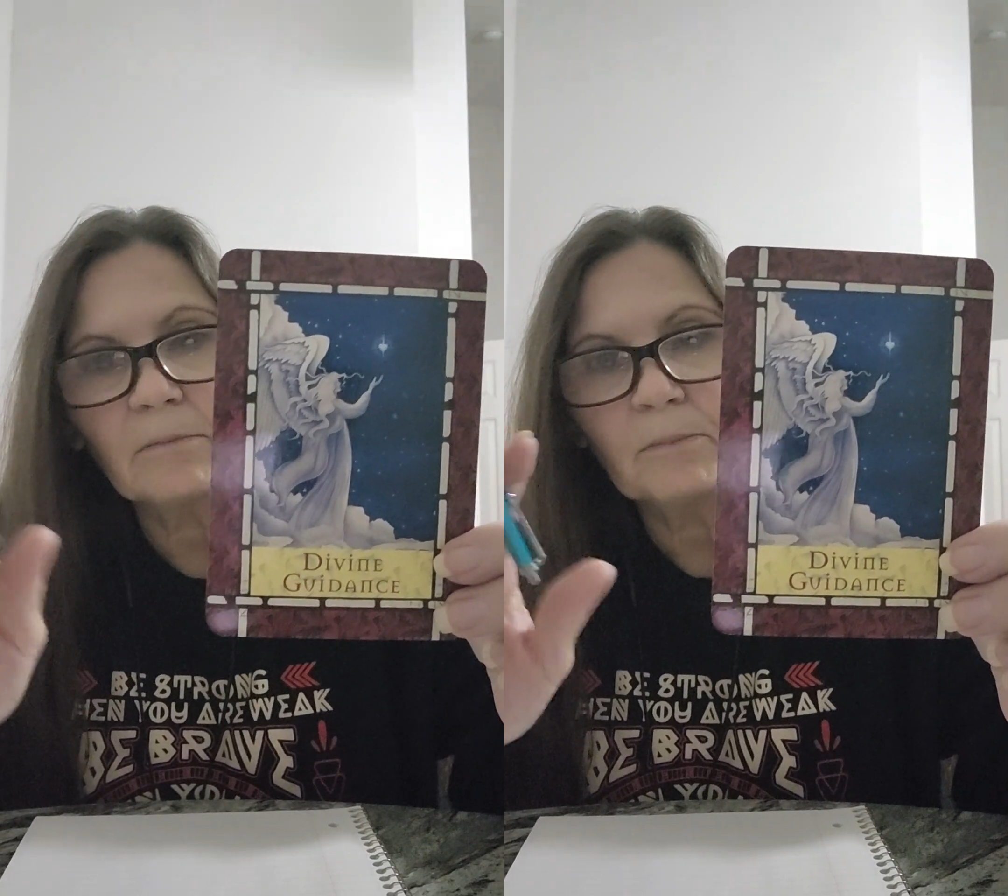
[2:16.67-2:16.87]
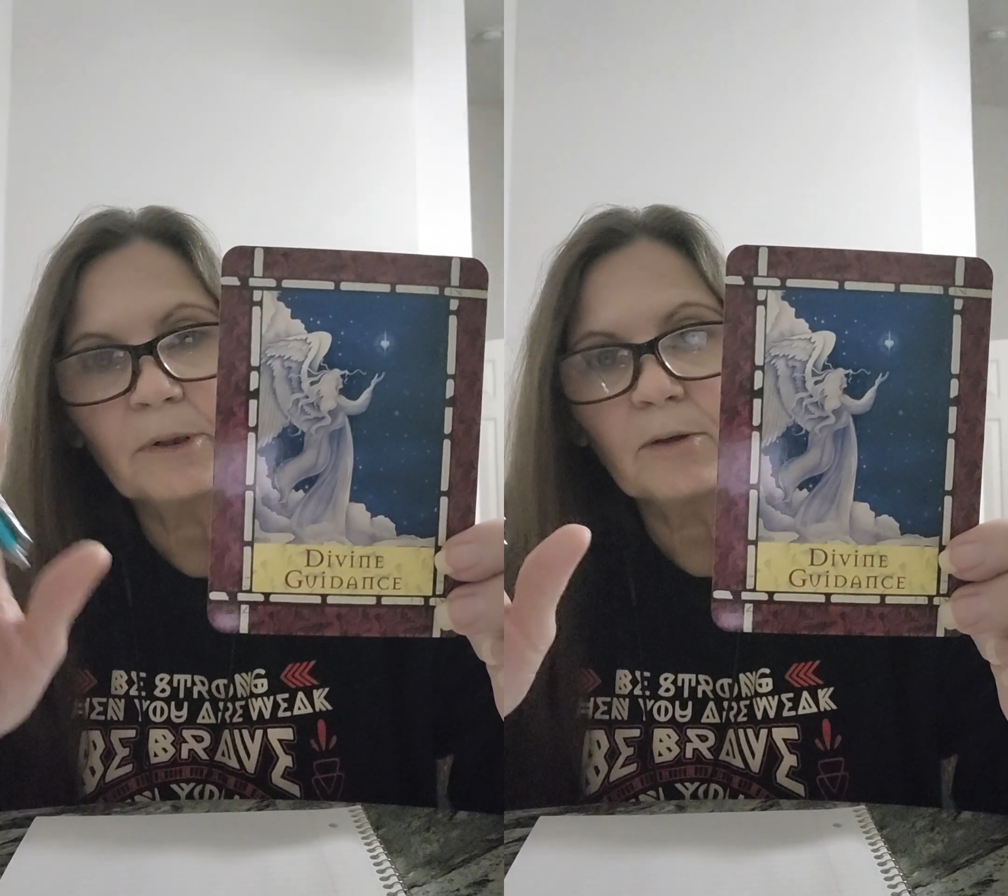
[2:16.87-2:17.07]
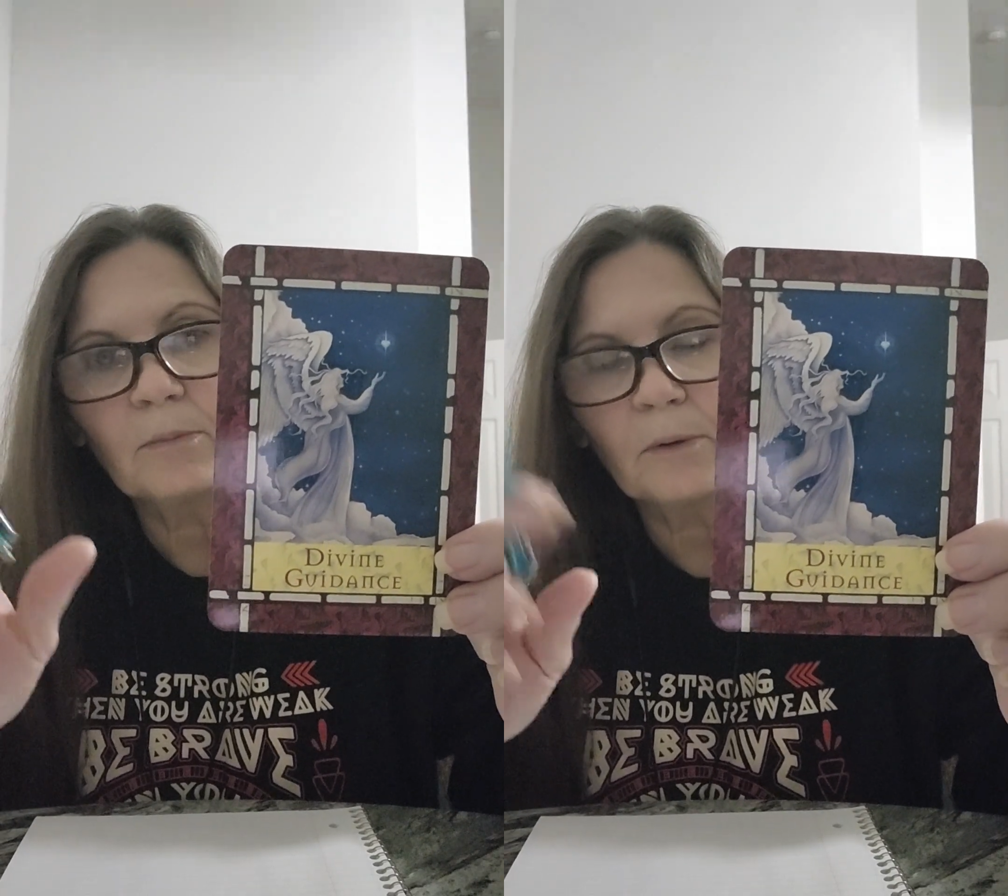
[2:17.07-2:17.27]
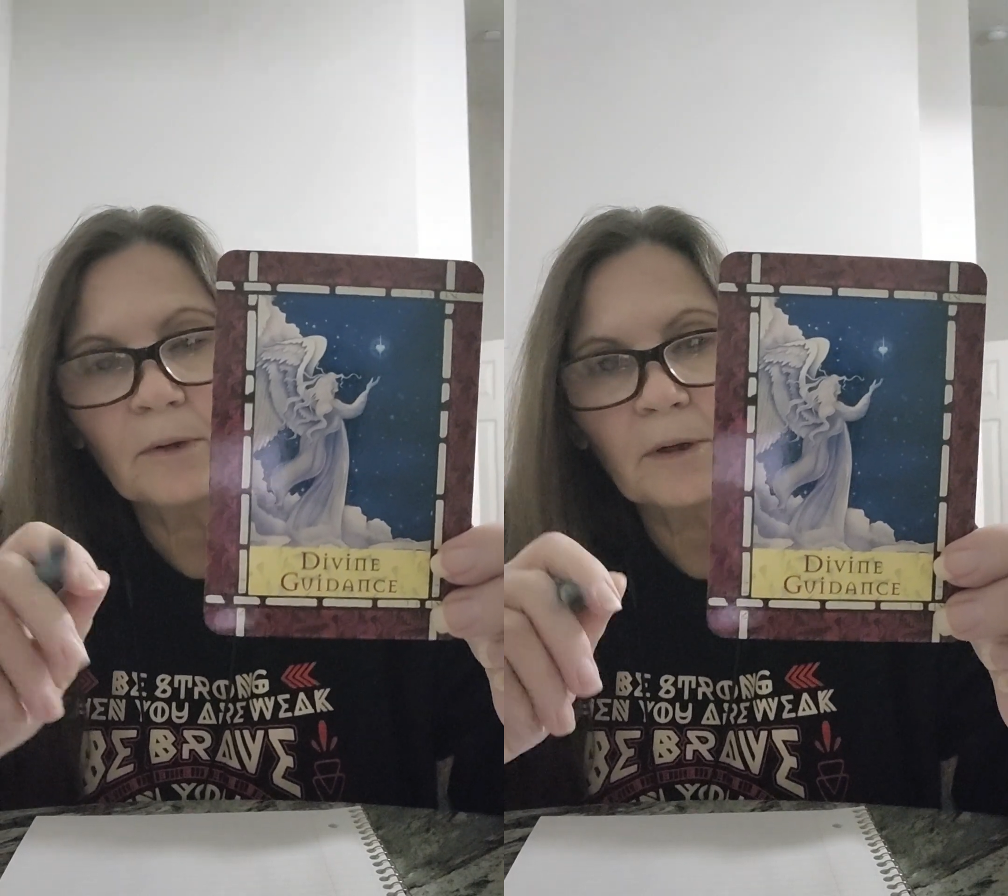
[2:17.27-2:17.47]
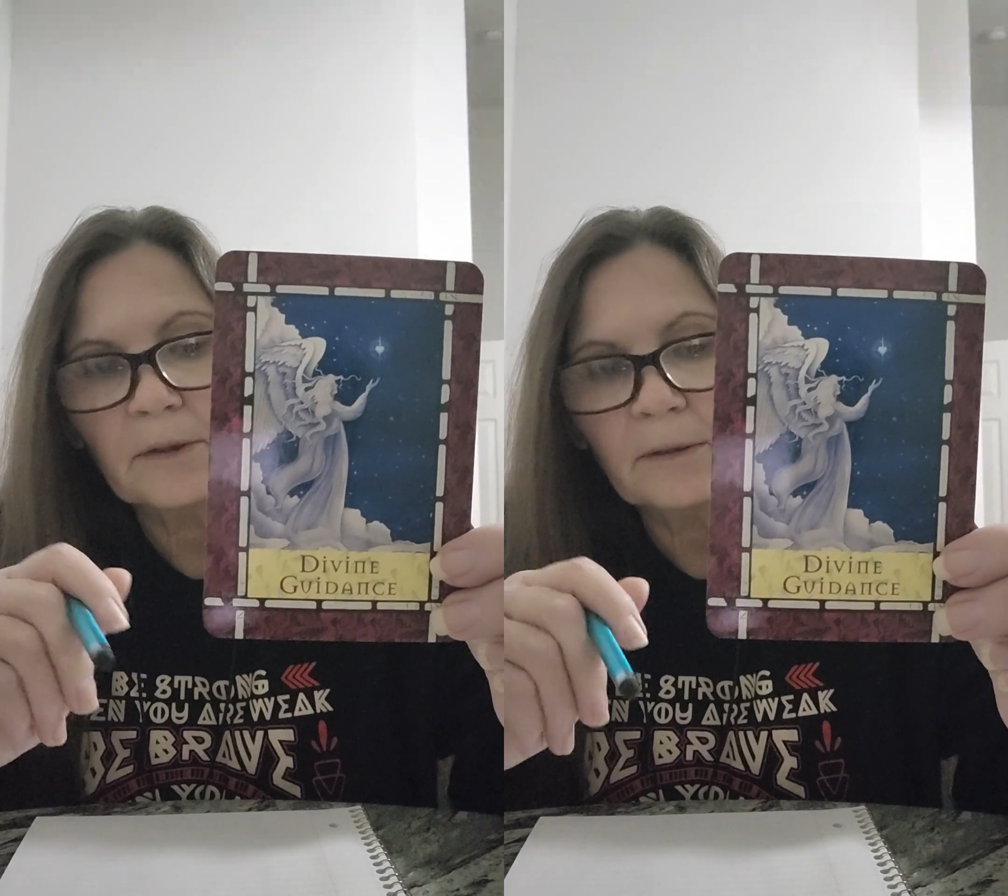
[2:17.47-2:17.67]

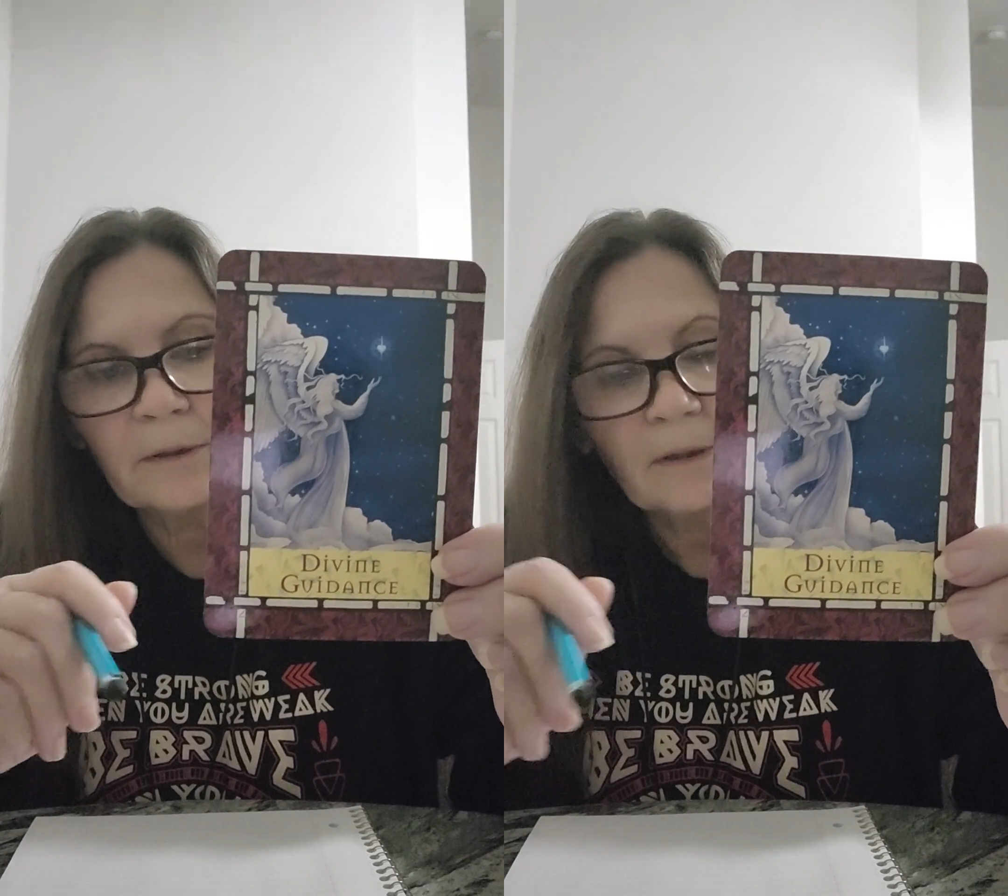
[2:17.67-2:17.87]
billboard